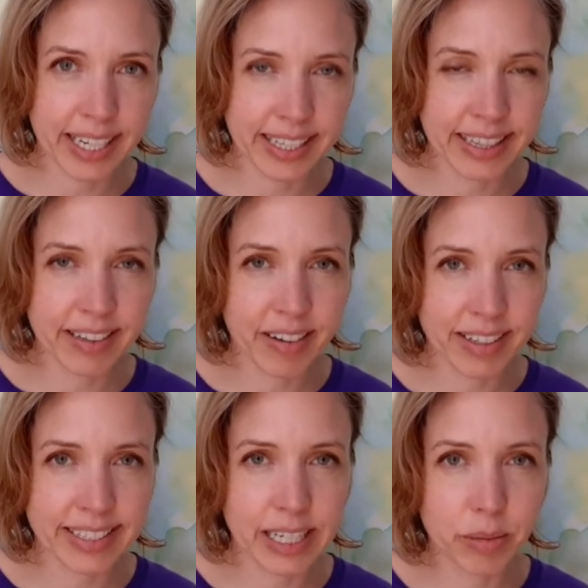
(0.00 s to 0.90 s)
in the
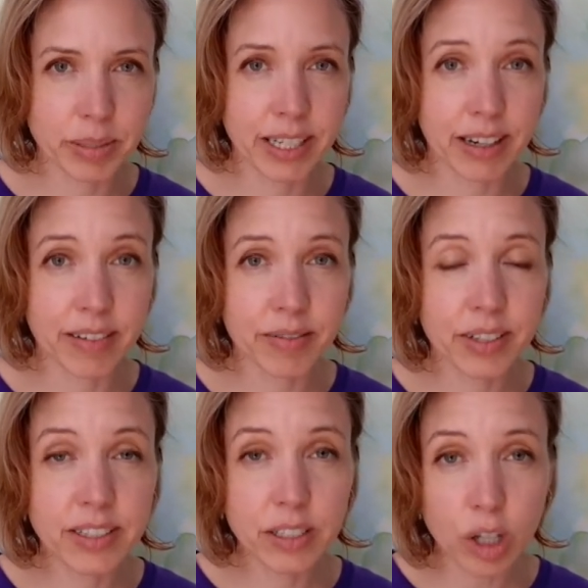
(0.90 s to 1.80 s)
concept of
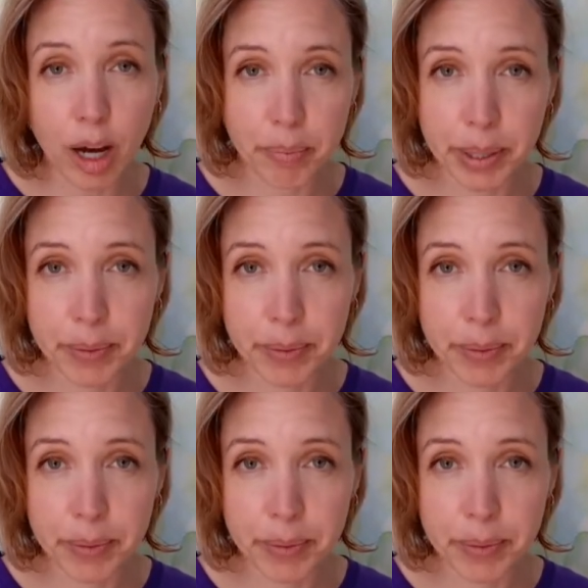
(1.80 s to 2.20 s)
stop.